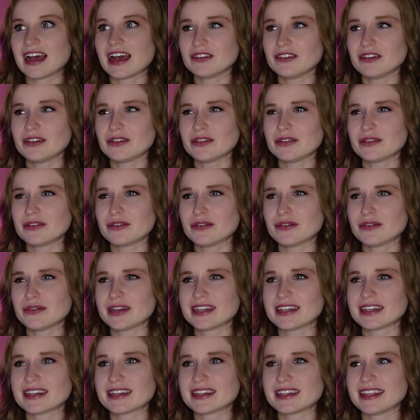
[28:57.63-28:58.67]
Oh,
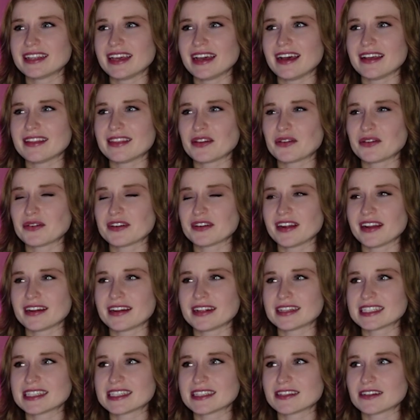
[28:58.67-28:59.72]
yeah, they were
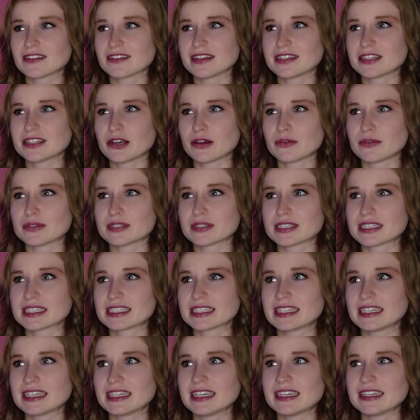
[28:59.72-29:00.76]
right. It's literally toast.